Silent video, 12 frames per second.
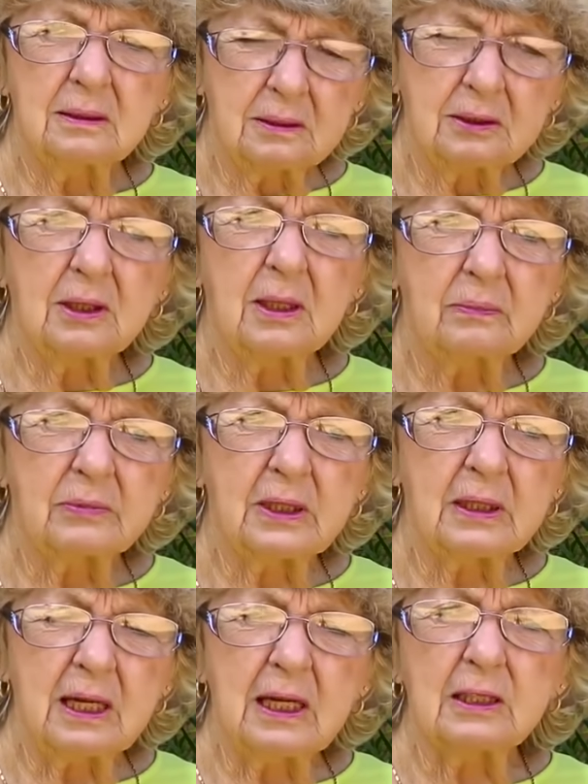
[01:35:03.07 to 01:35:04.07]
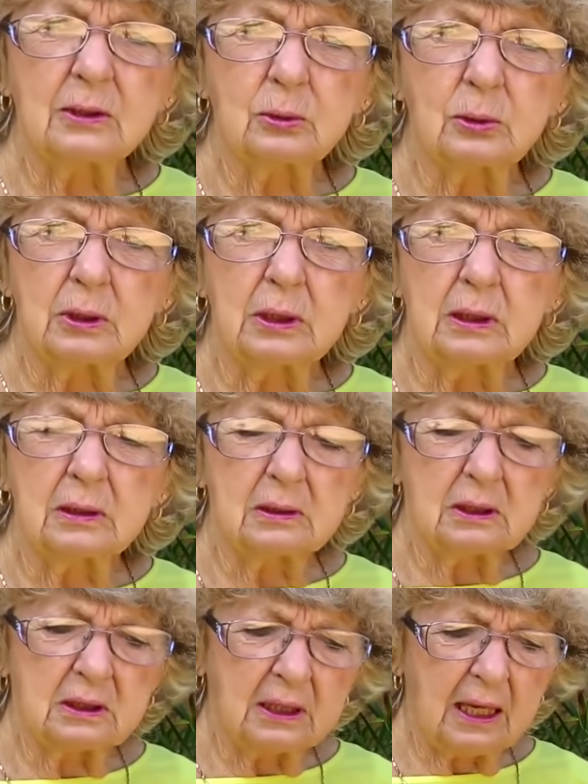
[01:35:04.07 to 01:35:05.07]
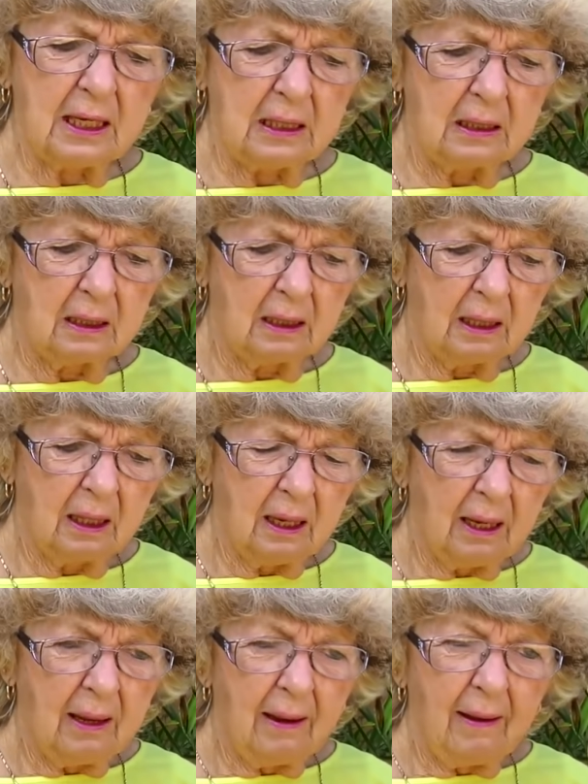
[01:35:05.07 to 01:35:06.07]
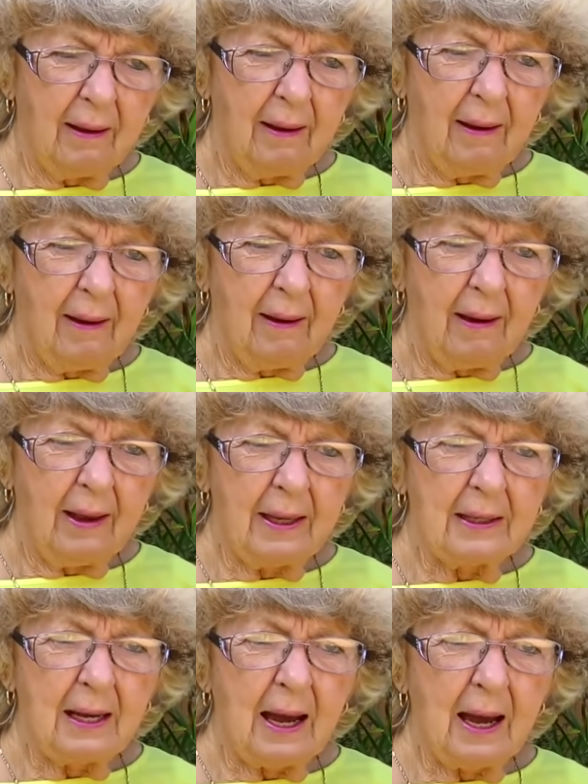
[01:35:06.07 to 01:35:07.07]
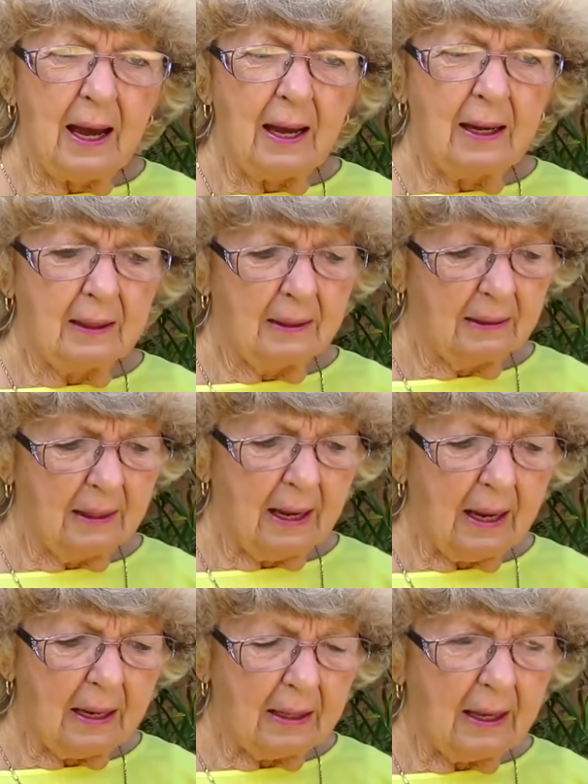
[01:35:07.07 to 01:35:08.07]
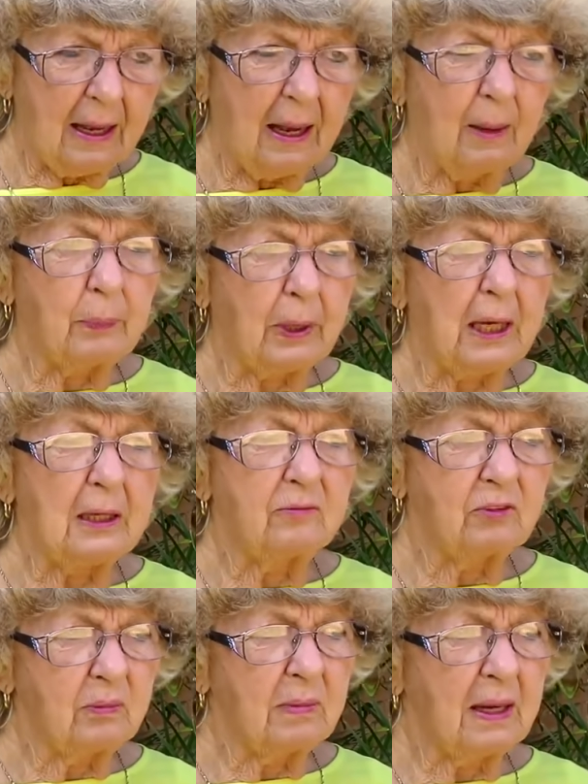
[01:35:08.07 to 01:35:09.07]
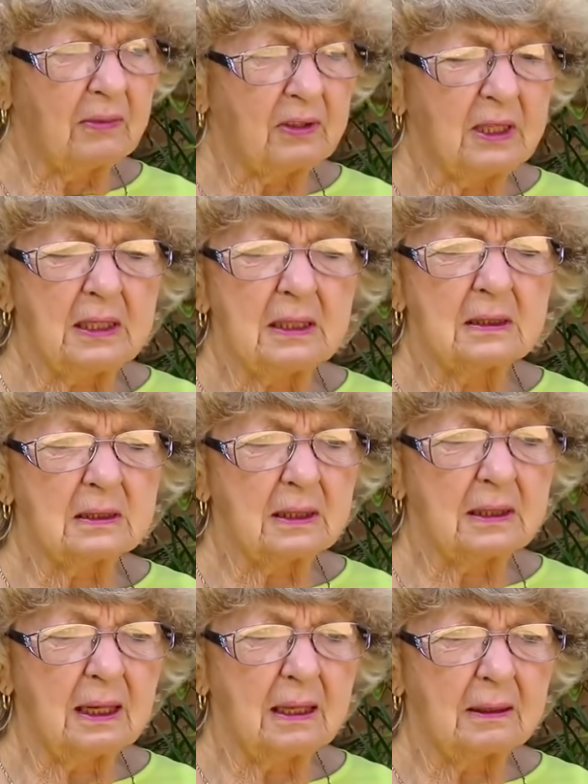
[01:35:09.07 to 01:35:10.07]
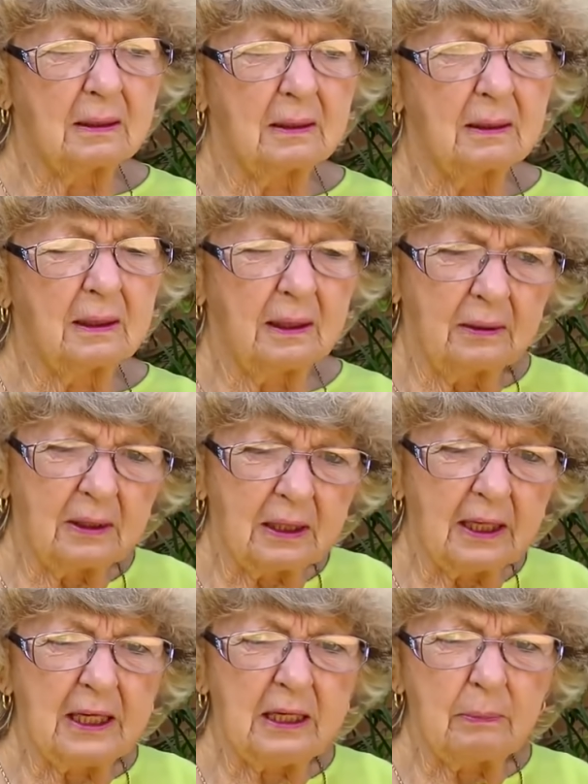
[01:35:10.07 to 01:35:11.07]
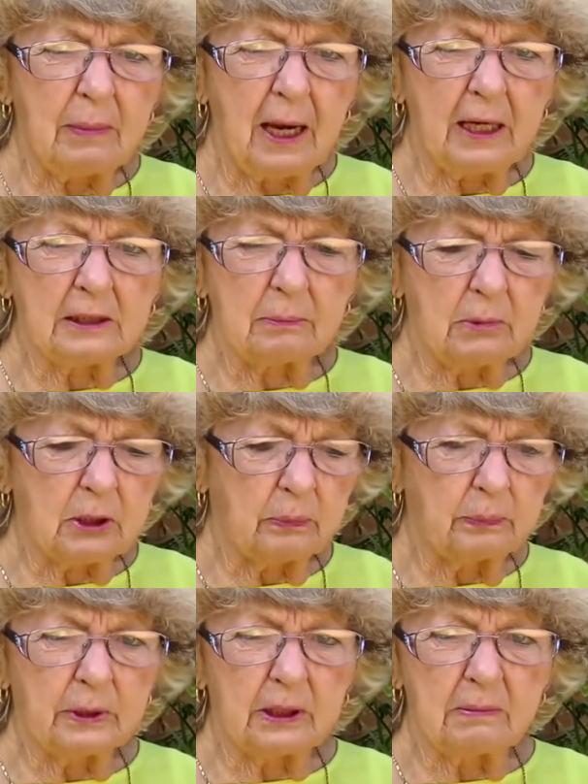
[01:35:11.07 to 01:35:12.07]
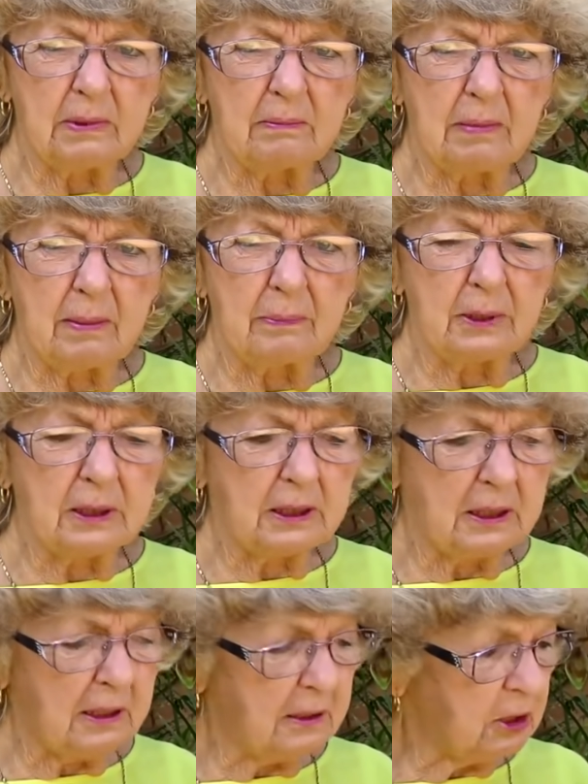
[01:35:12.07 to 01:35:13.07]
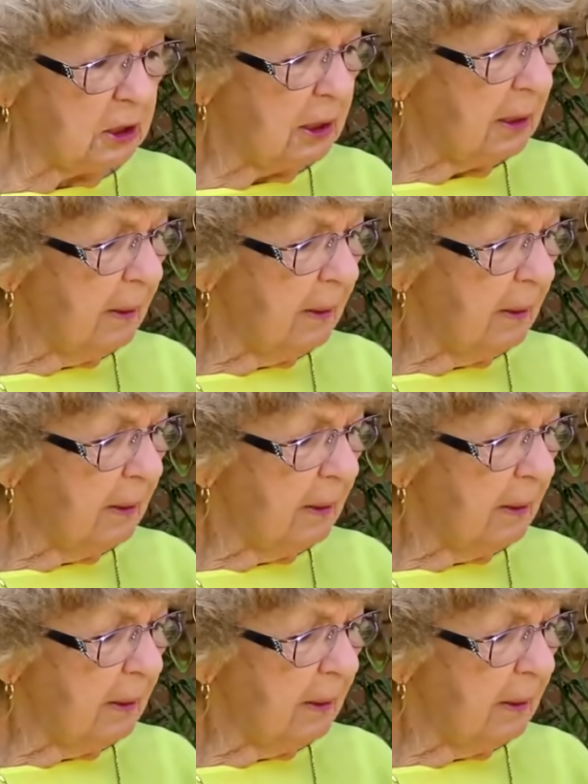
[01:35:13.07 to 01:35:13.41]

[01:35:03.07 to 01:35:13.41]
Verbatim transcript: something extra today. And I I paid for my things and I and the lady bagged them up and put them in my buggy and she